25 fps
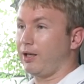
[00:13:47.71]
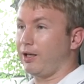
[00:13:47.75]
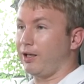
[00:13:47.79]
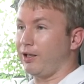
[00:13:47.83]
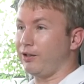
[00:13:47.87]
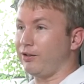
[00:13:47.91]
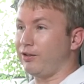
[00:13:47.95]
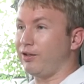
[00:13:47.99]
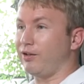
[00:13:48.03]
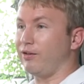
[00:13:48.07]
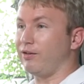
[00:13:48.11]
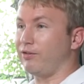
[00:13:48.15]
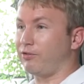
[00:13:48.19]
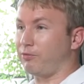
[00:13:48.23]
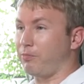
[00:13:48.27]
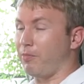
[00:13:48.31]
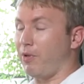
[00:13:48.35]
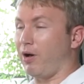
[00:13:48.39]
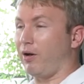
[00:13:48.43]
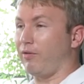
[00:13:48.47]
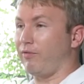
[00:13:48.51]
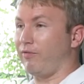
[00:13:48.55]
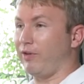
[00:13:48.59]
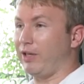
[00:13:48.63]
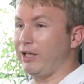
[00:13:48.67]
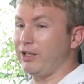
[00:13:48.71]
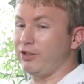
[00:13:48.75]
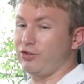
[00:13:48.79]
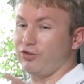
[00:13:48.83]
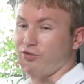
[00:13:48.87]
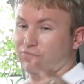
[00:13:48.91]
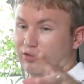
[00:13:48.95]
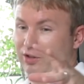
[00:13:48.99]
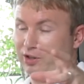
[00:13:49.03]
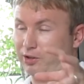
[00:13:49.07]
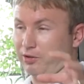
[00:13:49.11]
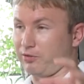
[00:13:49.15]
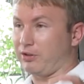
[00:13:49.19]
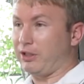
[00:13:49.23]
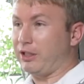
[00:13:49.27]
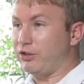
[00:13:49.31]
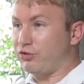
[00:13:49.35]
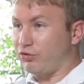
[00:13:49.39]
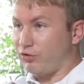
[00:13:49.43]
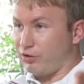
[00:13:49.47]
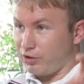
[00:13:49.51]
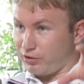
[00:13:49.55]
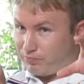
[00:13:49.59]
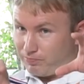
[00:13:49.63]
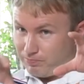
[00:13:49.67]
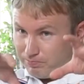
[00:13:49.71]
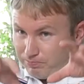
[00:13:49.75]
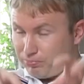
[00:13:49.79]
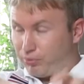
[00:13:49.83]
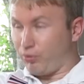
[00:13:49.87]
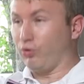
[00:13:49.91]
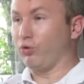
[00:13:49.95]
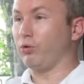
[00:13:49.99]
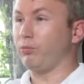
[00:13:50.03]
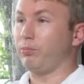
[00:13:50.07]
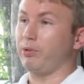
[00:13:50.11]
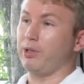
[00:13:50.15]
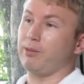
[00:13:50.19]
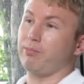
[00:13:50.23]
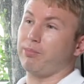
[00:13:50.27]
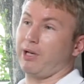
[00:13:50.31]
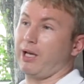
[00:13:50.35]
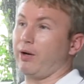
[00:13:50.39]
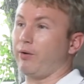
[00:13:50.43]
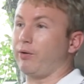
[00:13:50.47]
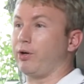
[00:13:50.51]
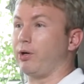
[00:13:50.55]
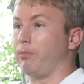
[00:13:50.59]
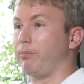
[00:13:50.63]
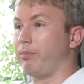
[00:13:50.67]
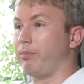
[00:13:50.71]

into these small villages and like literally pull people out of their